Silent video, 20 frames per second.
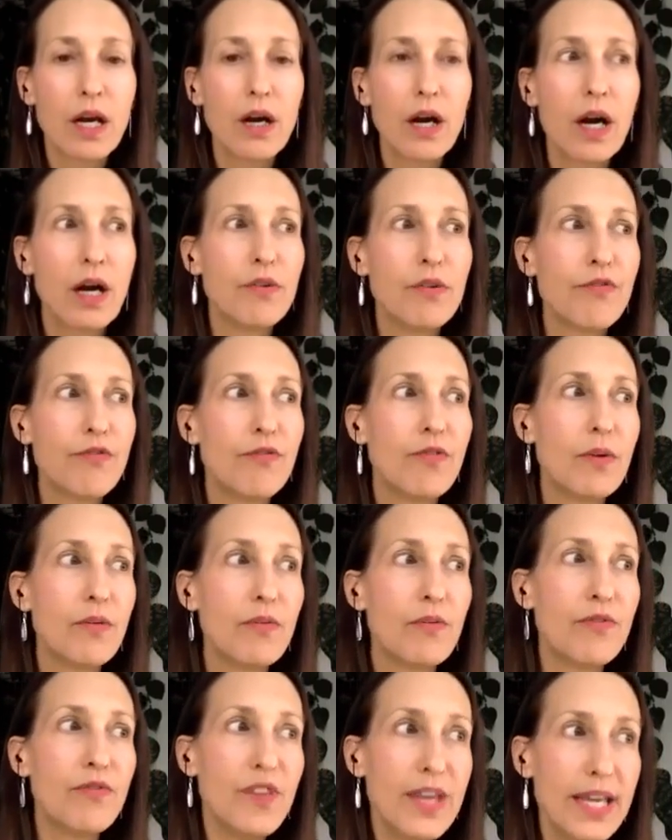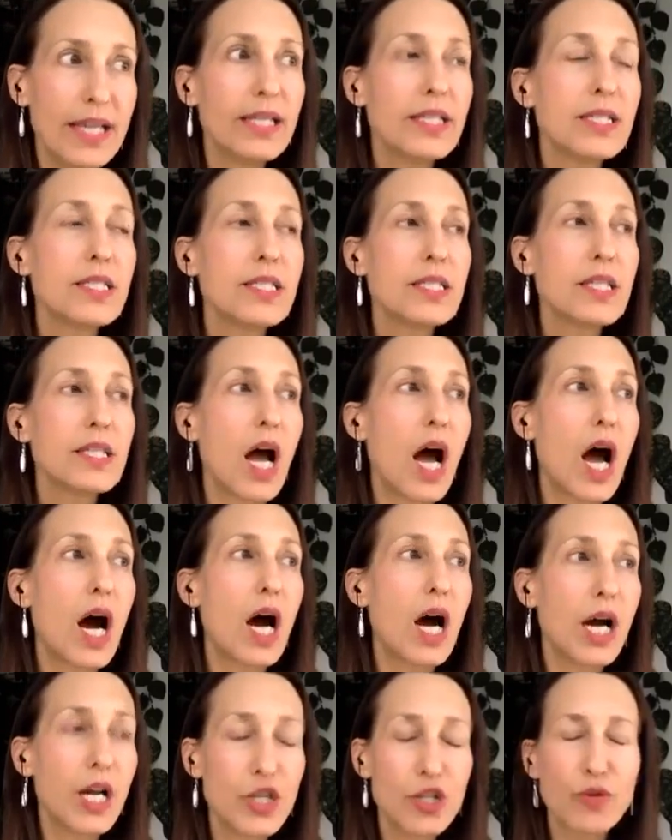of vegans,
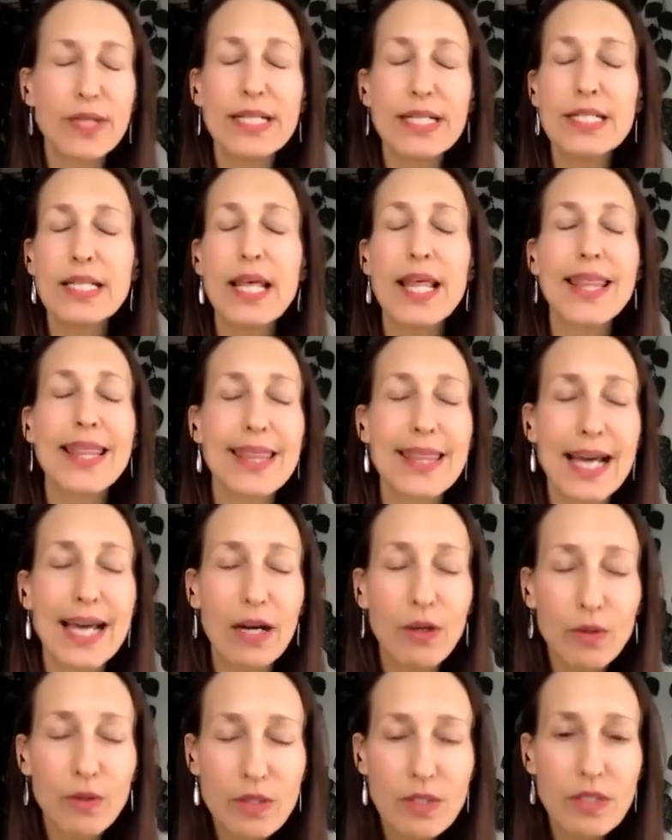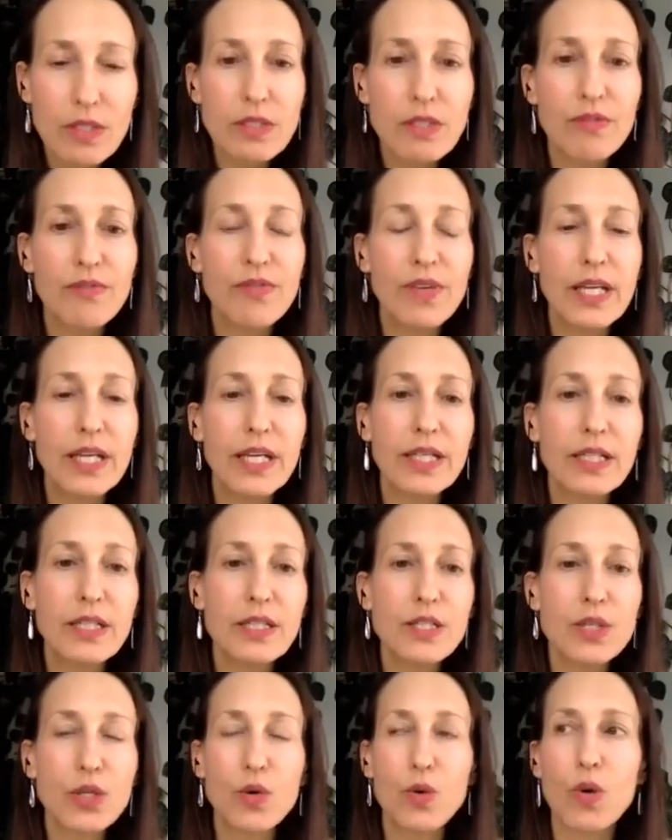hundreds, thousands of
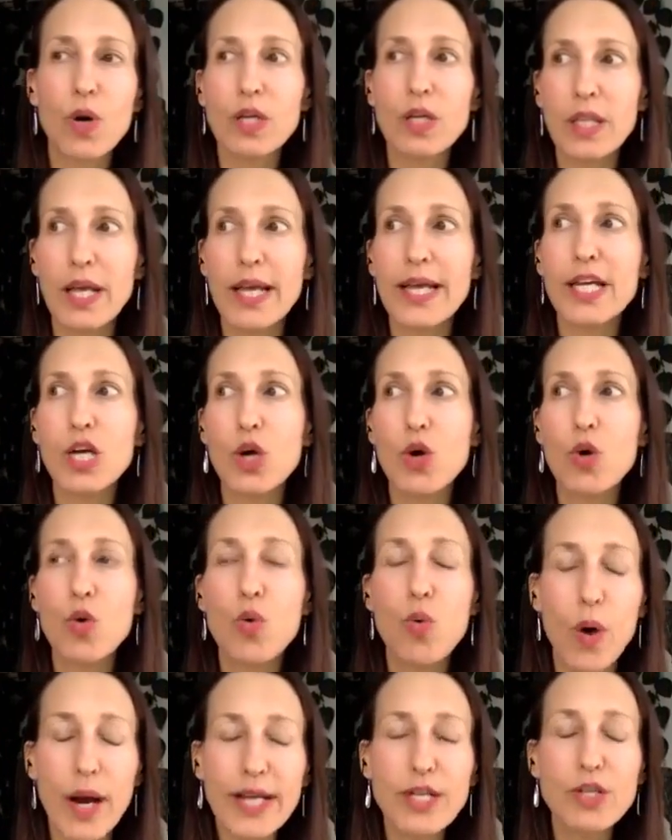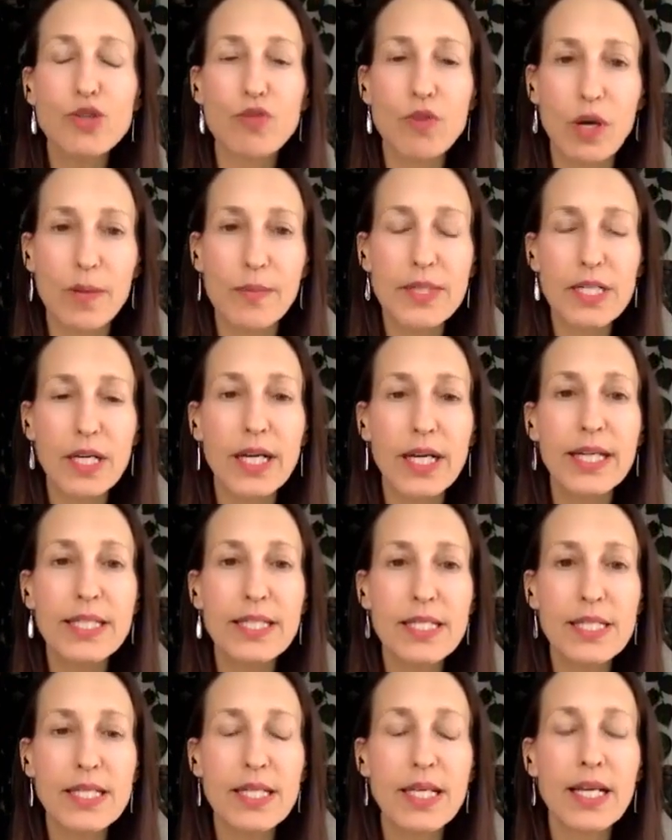vegans who are quite
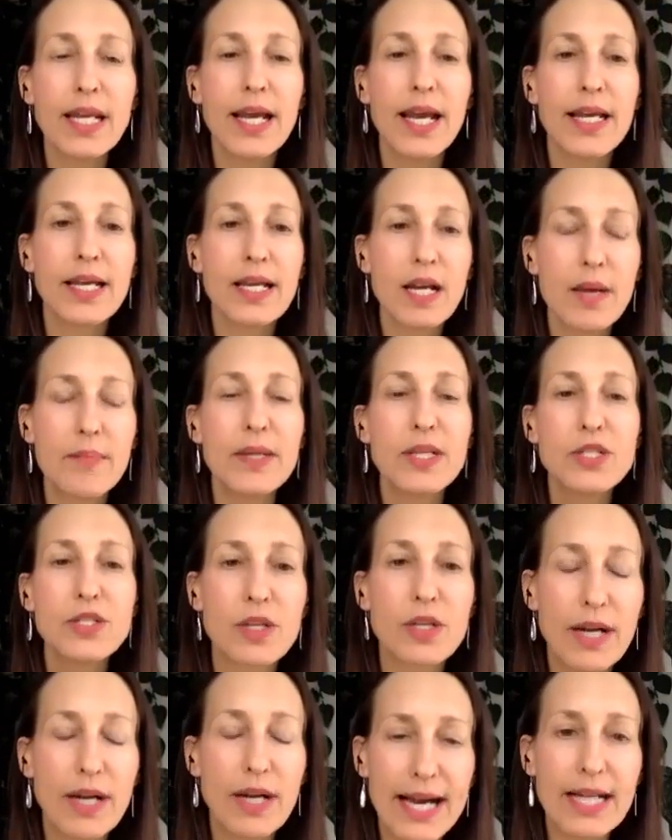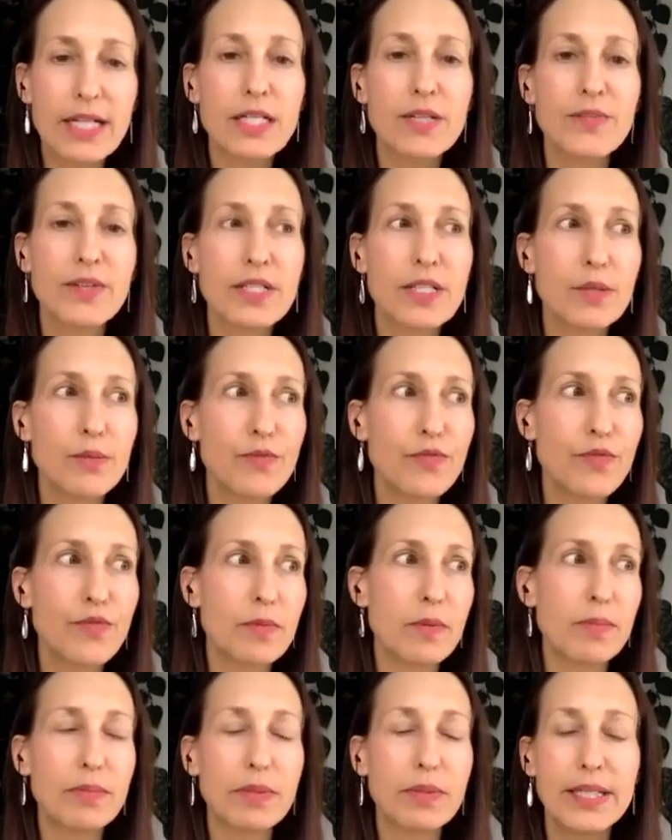traumatized and coming to their activism from
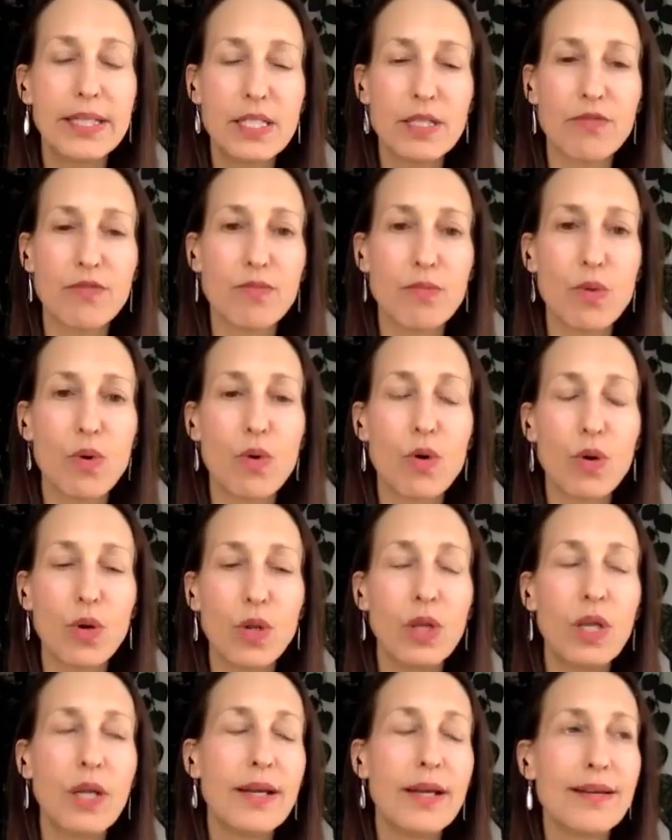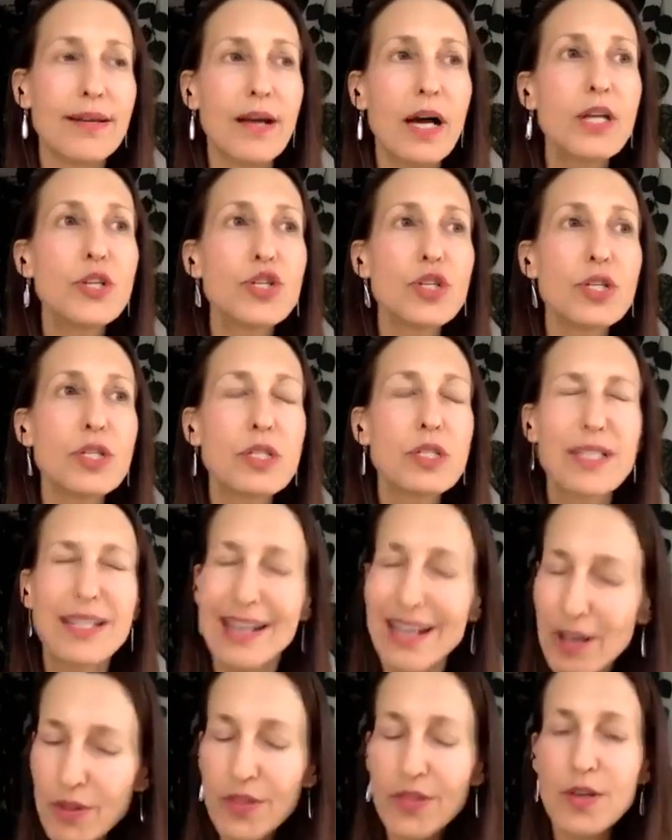a place of moral, not just
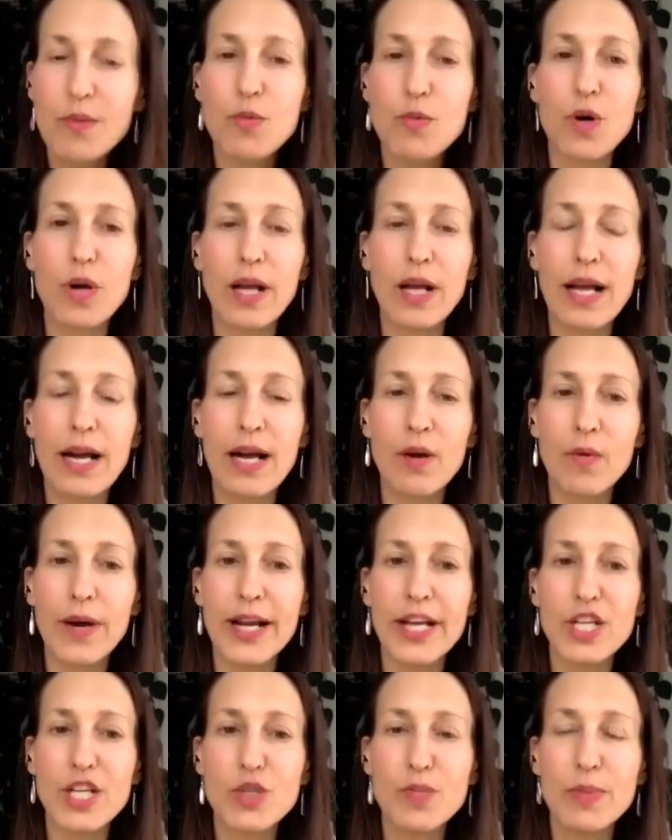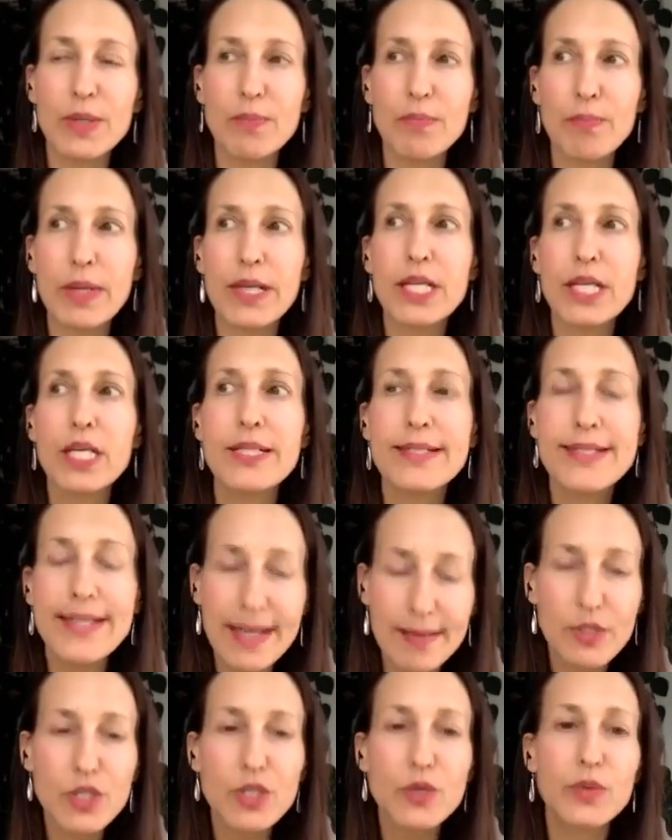healthy moral outrage, but
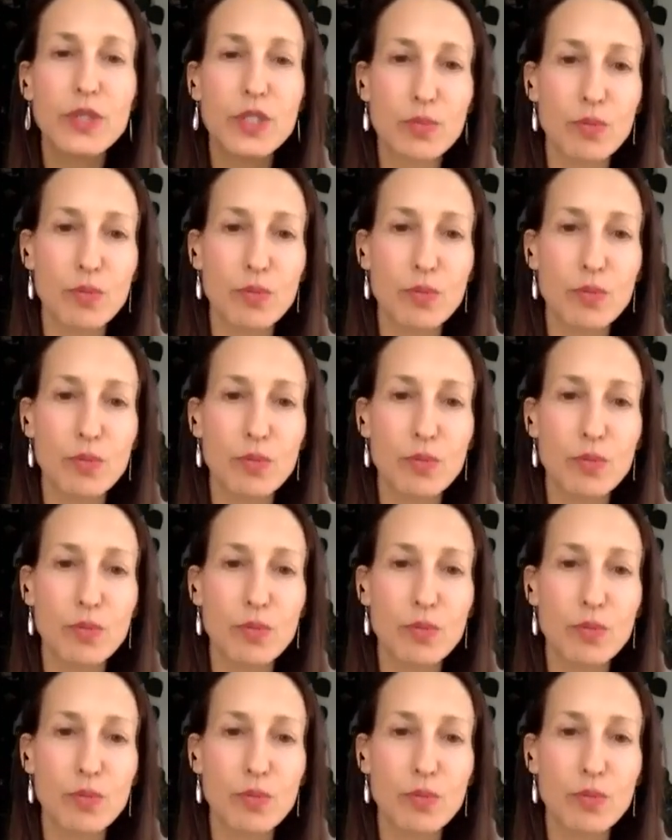contemptuous